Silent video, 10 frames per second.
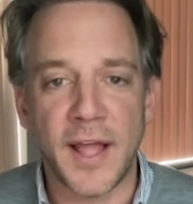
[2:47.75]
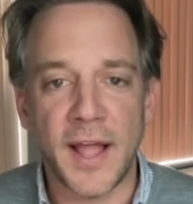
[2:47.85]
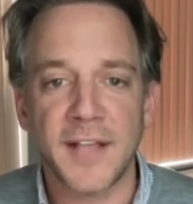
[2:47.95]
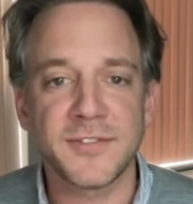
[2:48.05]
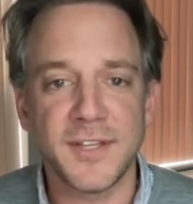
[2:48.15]

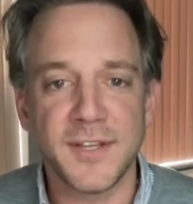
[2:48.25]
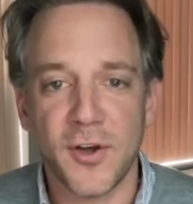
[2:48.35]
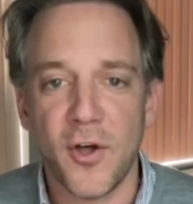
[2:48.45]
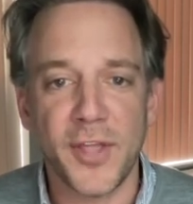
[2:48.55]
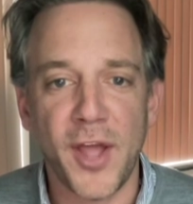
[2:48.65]
asking,
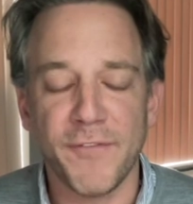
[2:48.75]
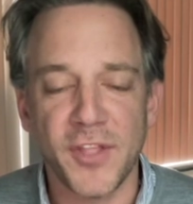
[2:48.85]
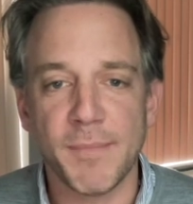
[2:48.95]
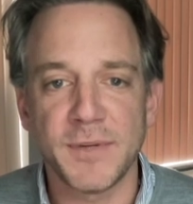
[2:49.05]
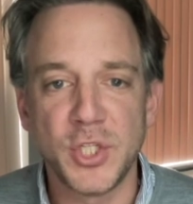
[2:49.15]
calling out for
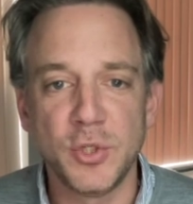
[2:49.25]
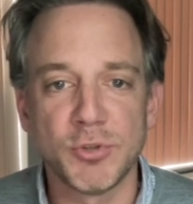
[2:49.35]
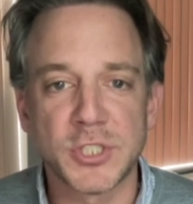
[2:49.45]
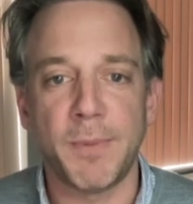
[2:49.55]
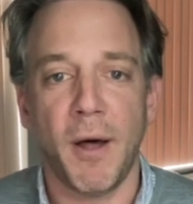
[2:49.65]
the government to
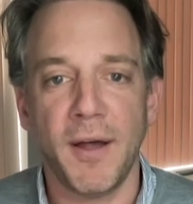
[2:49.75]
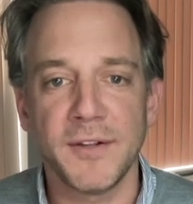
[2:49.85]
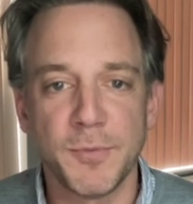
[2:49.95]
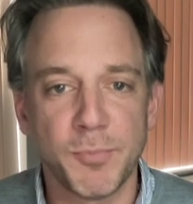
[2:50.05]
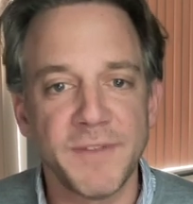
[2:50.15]

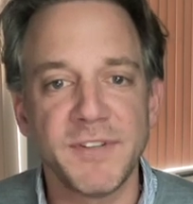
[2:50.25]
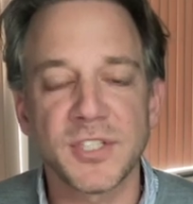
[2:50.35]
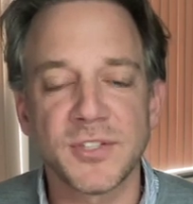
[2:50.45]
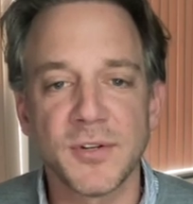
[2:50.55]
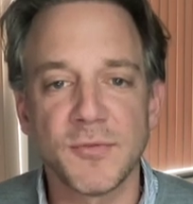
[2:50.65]
respond to
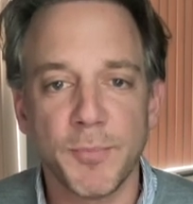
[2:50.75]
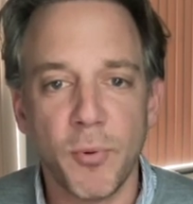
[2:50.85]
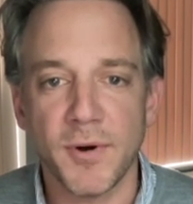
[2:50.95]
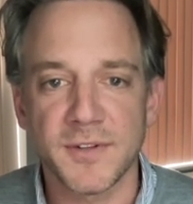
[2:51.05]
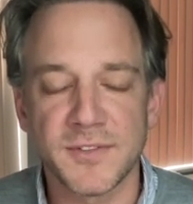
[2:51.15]
previous
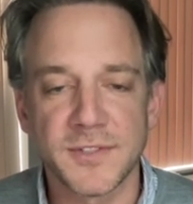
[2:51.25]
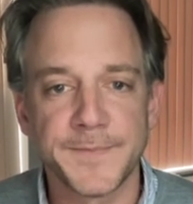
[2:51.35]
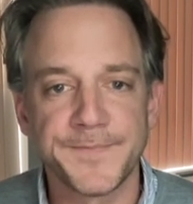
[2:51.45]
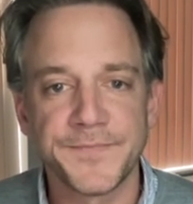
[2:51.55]
reports.